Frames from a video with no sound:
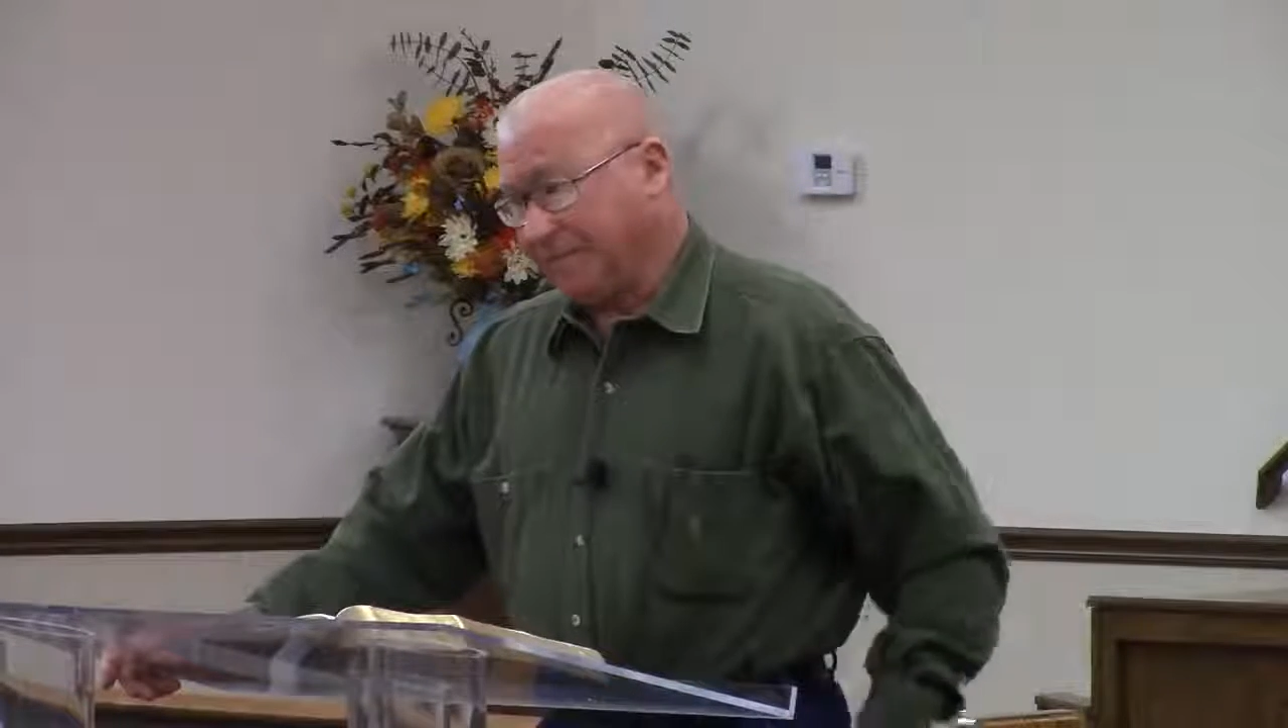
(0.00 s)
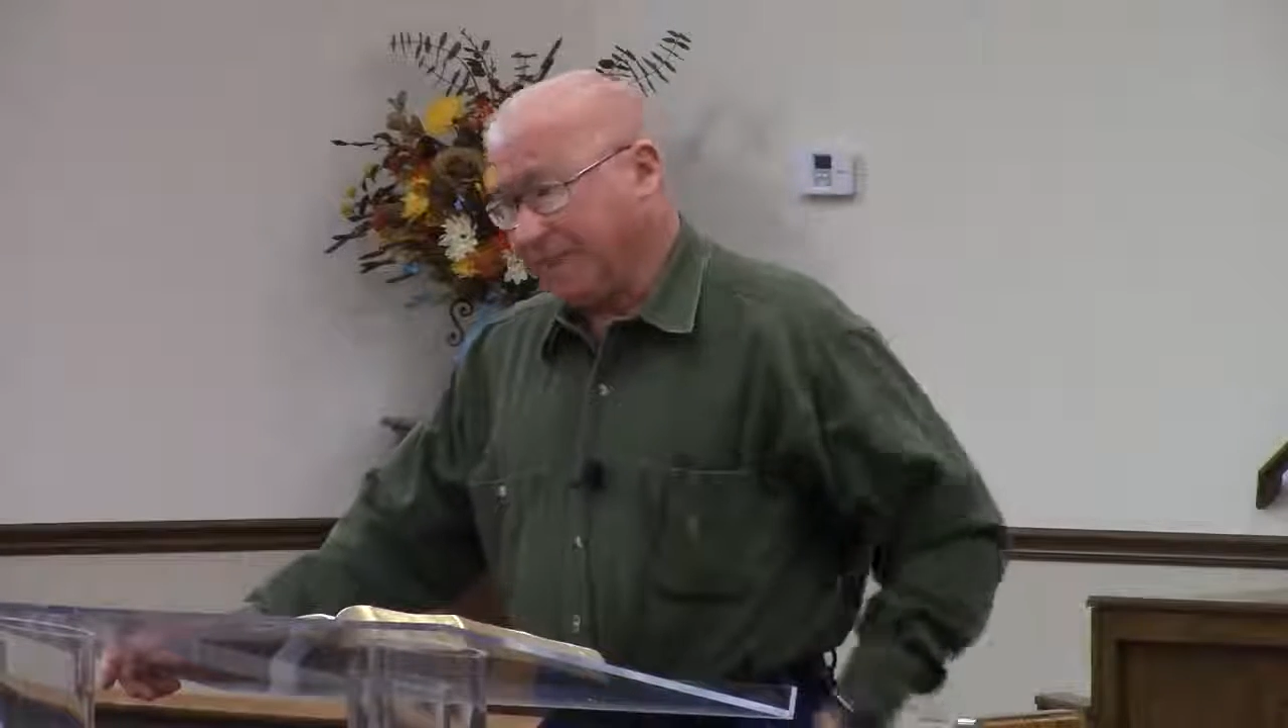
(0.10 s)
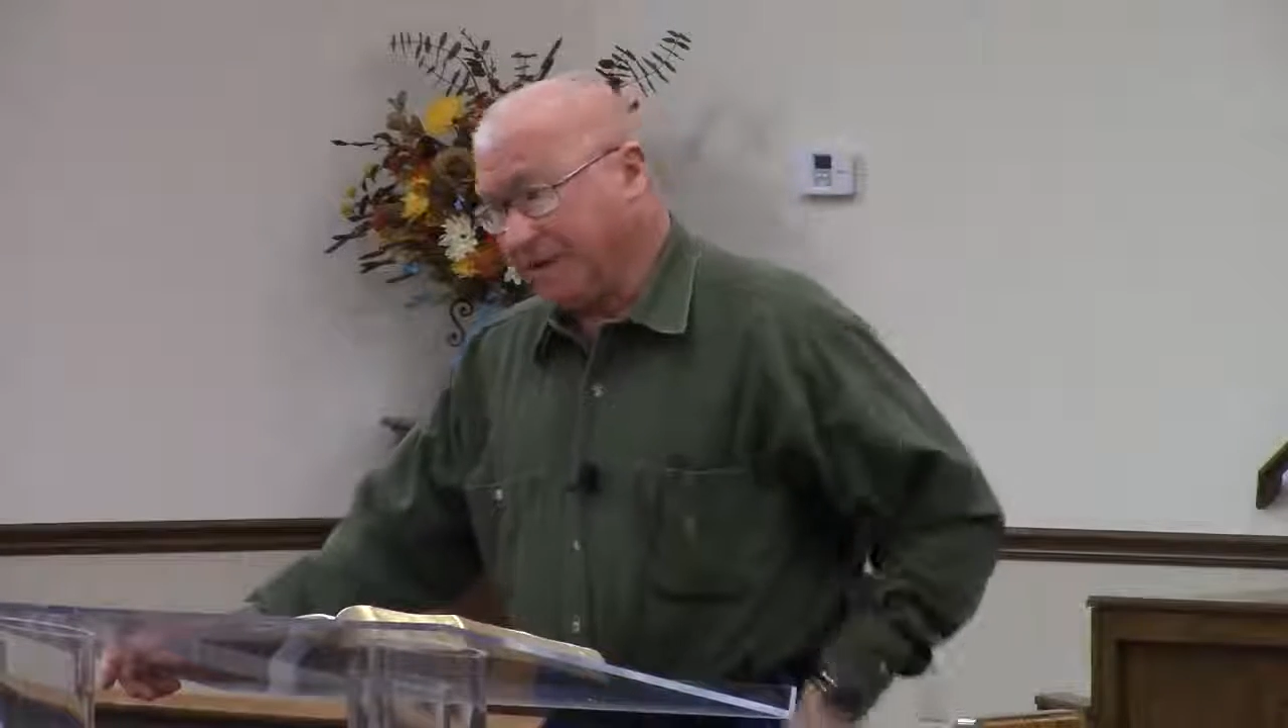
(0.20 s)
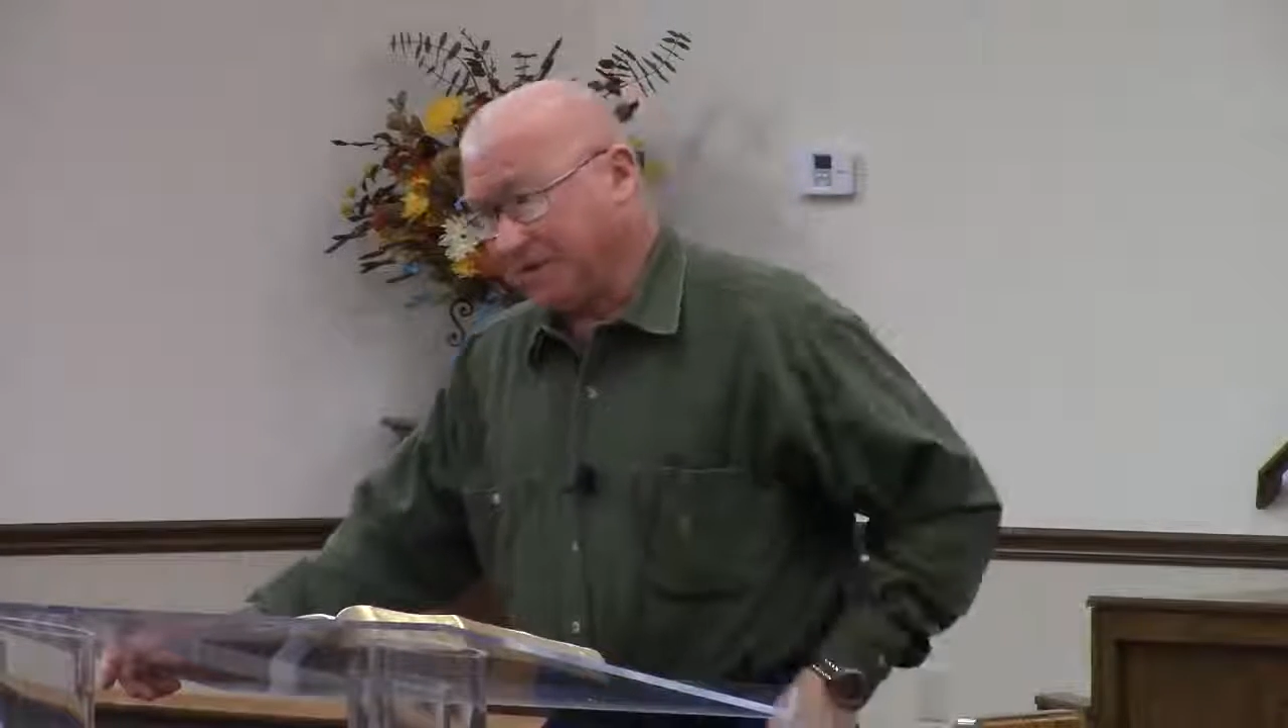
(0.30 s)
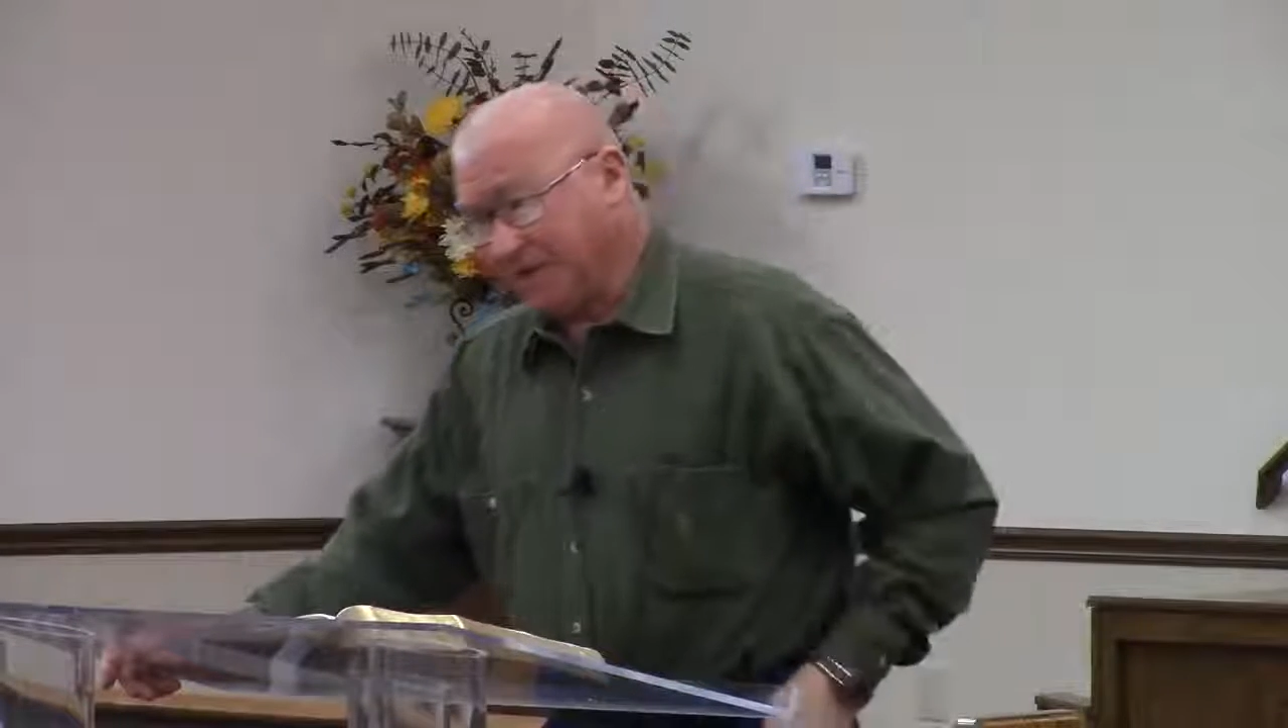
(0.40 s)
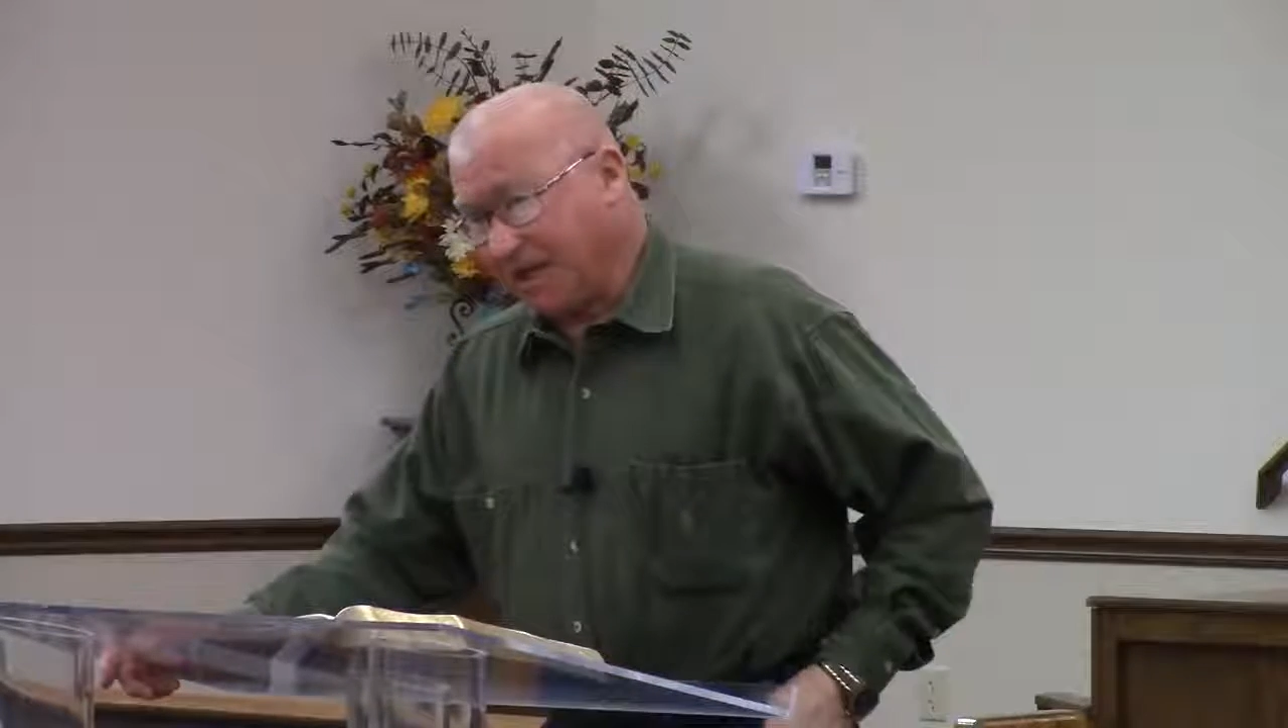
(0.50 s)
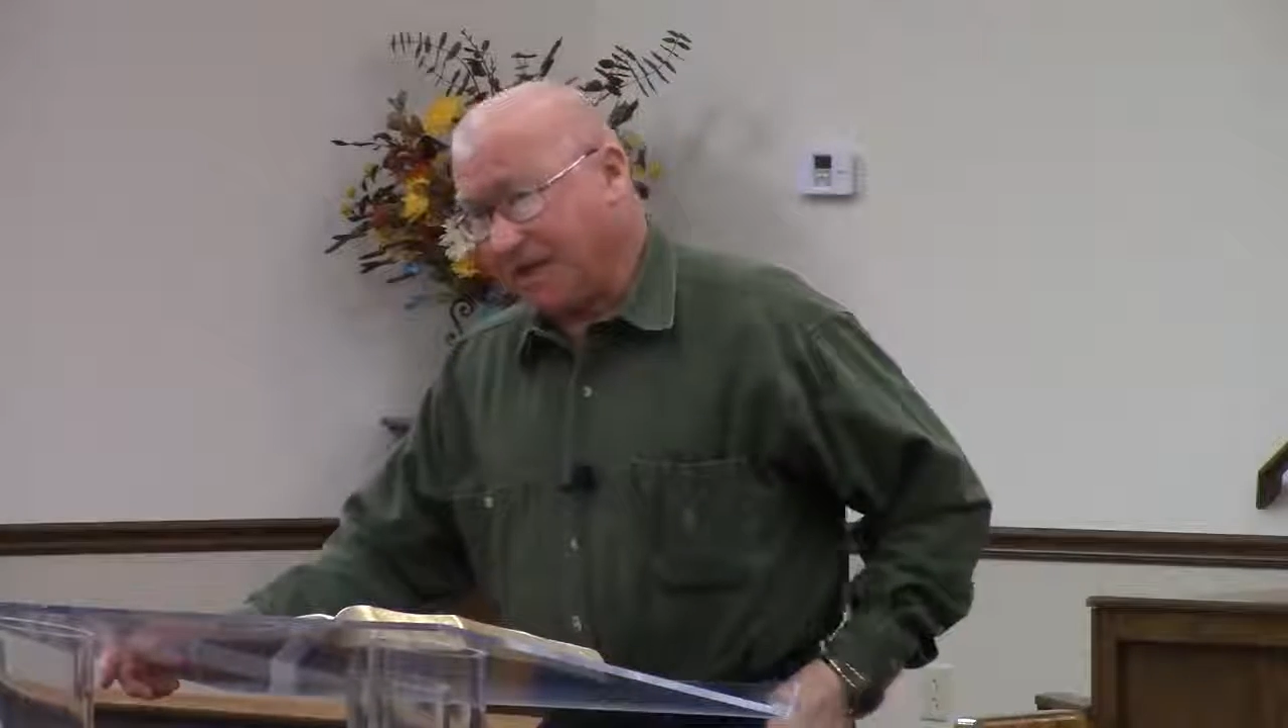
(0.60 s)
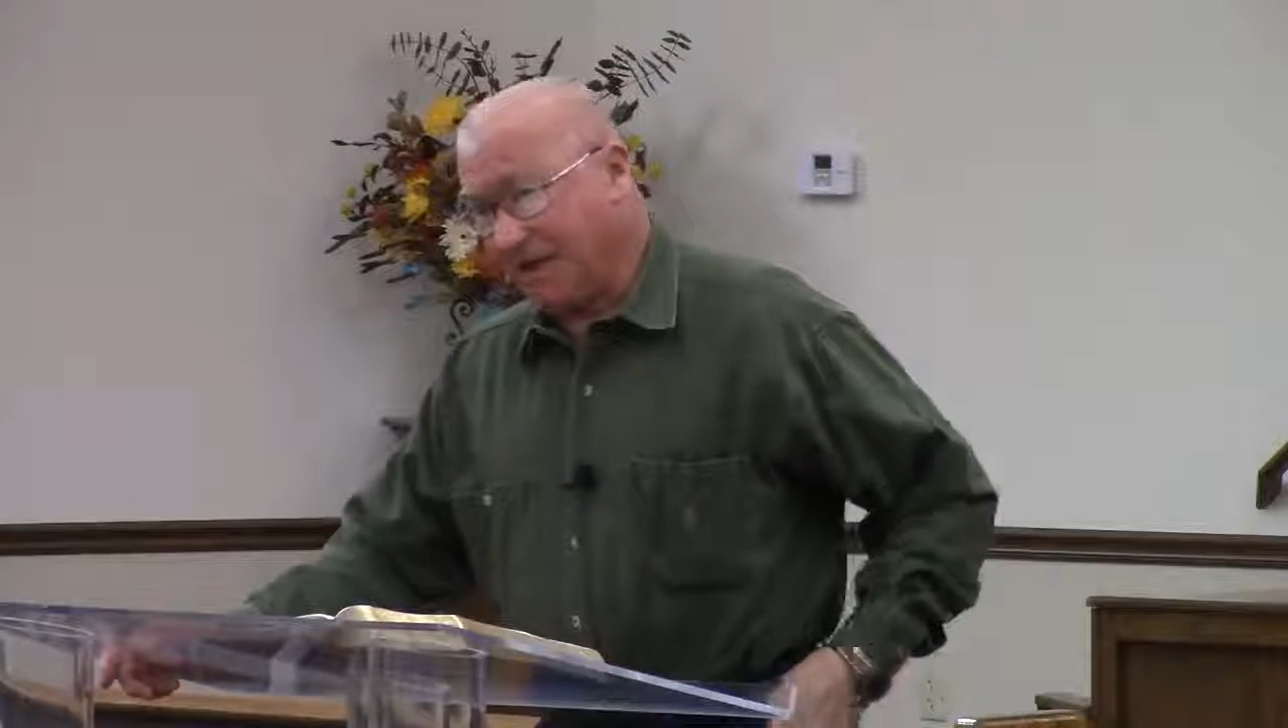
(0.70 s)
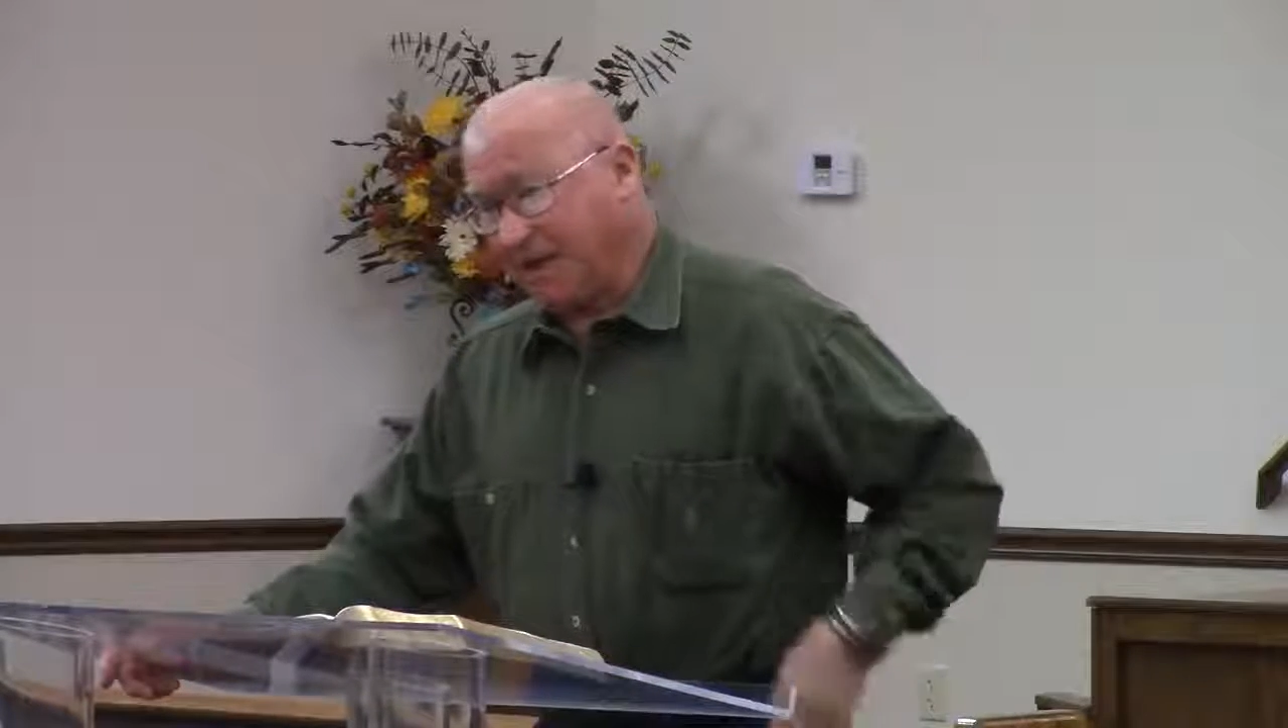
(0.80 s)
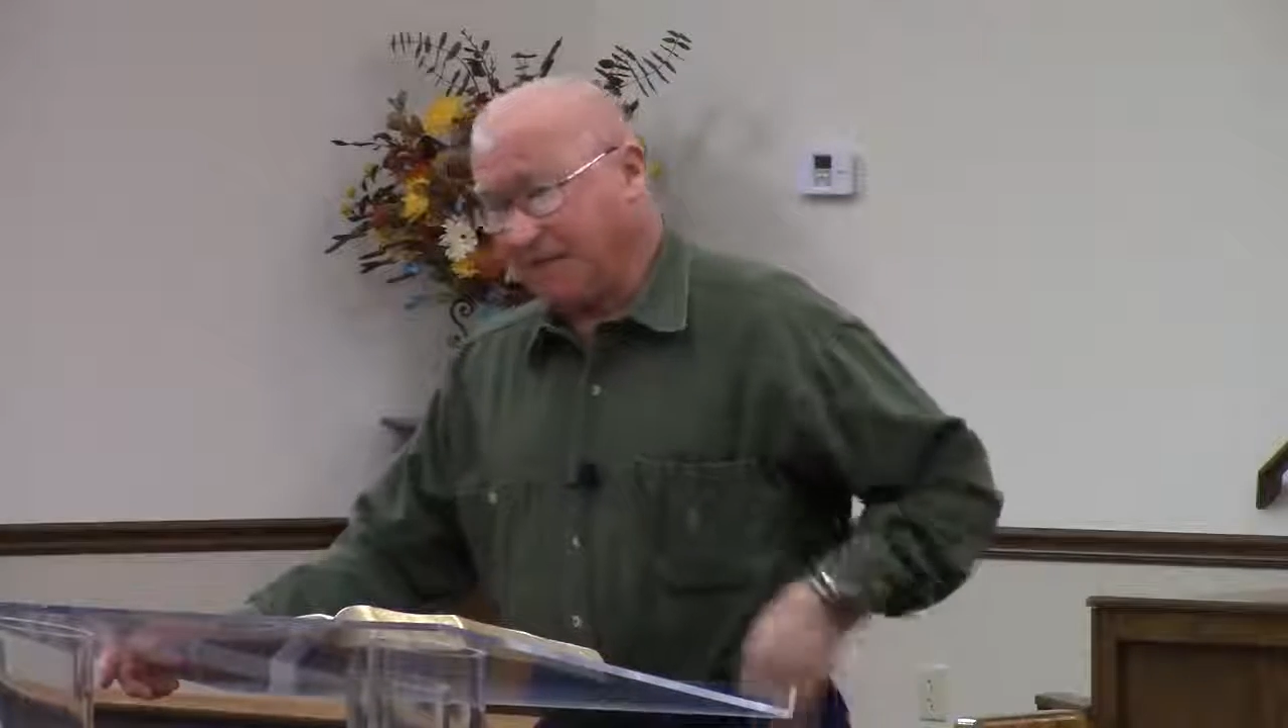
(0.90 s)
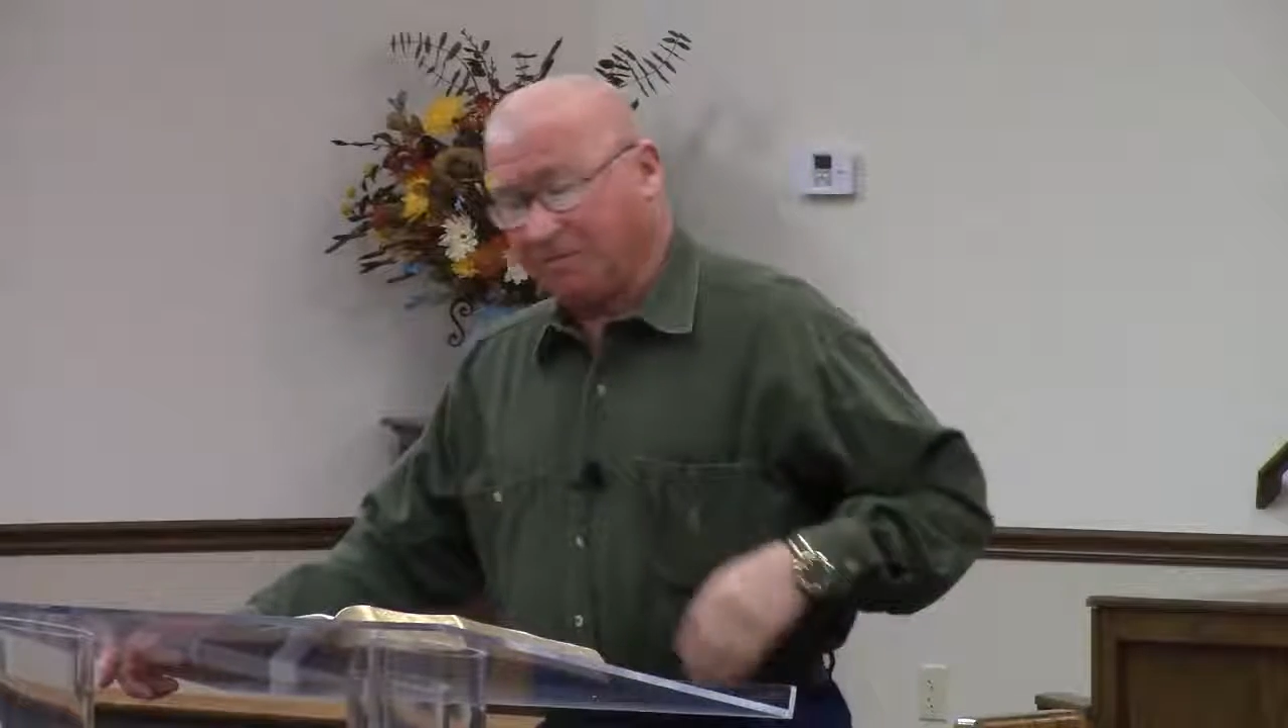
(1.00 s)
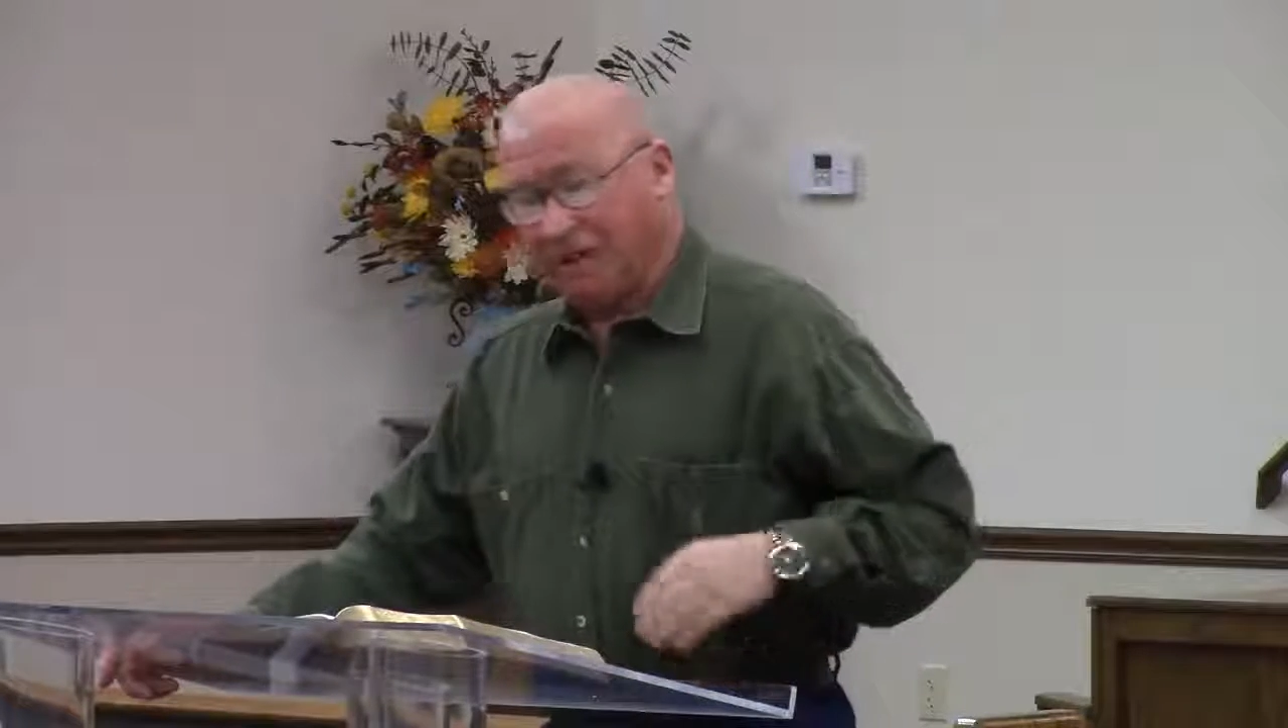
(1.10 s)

he's saying it's